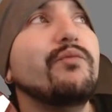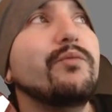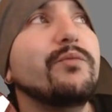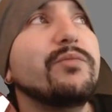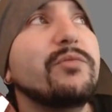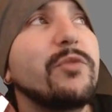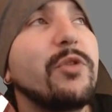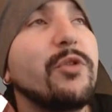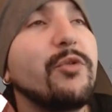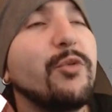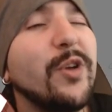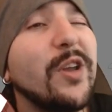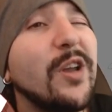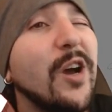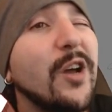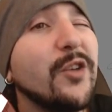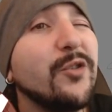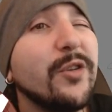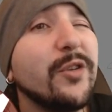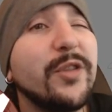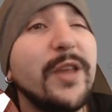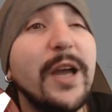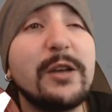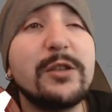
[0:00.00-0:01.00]

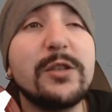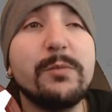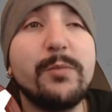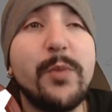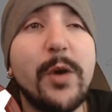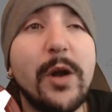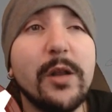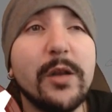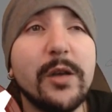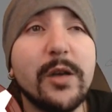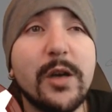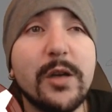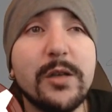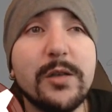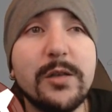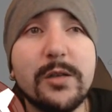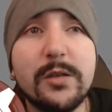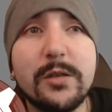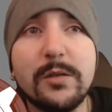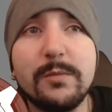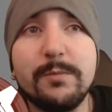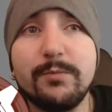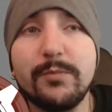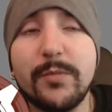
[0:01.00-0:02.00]
300,000 polygons,
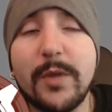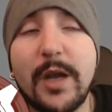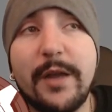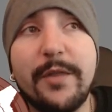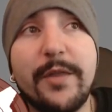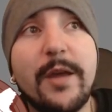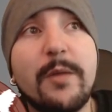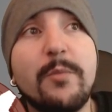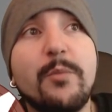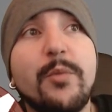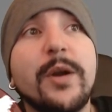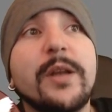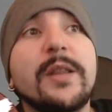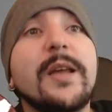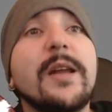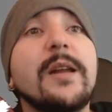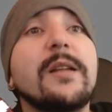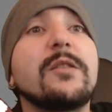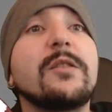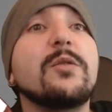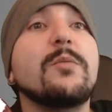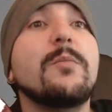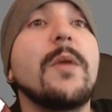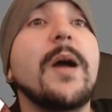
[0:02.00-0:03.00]
and then bring that
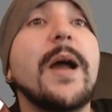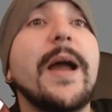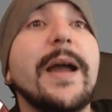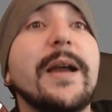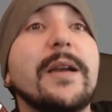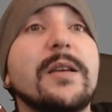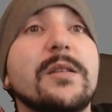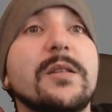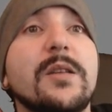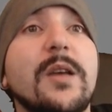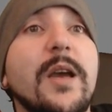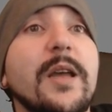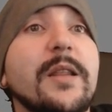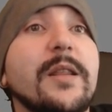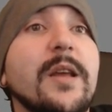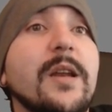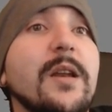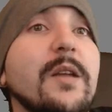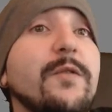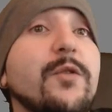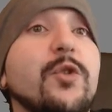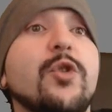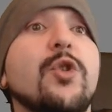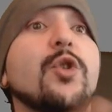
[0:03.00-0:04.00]
into max, and then
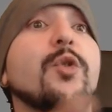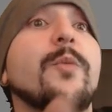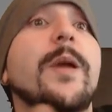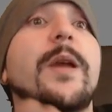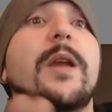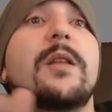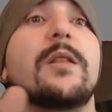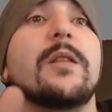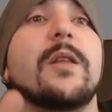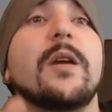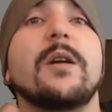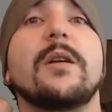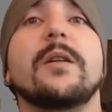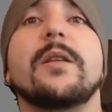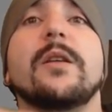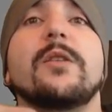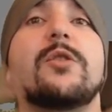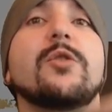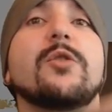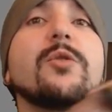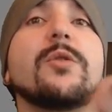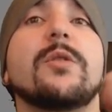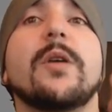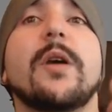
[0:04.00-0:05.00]
if you do your baking there, then
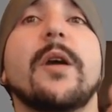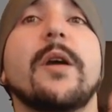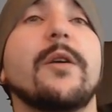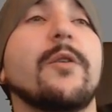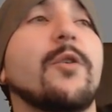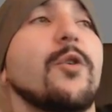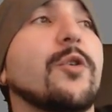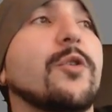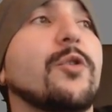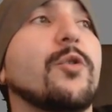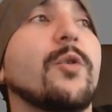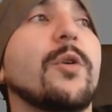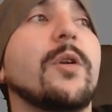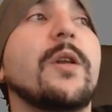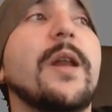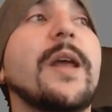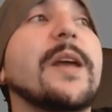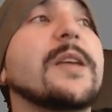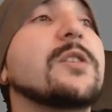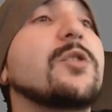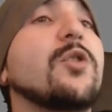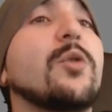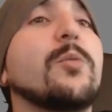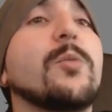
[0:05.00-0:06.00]
do it there, or do it in
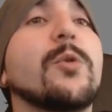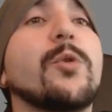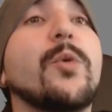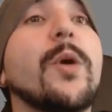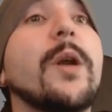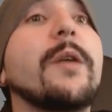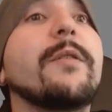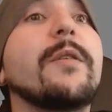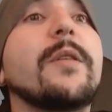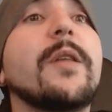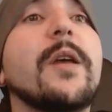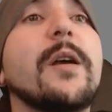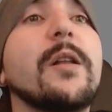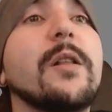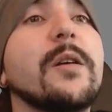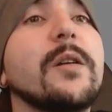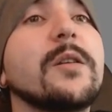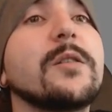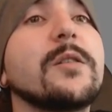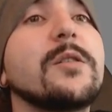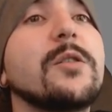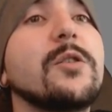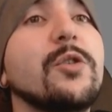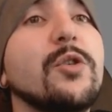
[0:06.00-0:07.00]
Xnorm or whatever the hell it
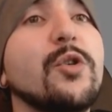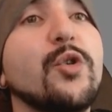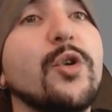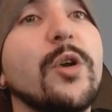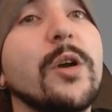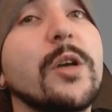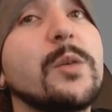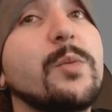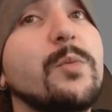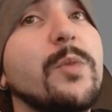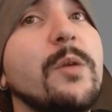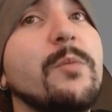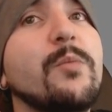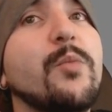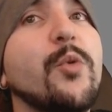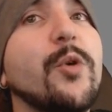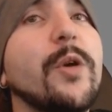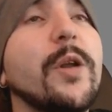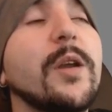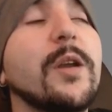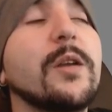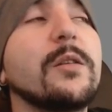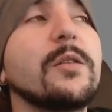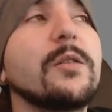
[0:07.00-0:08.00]
is you're
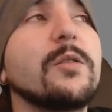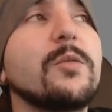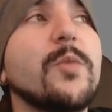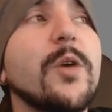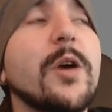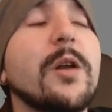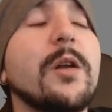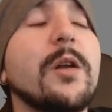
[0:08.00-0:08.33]
importing into. But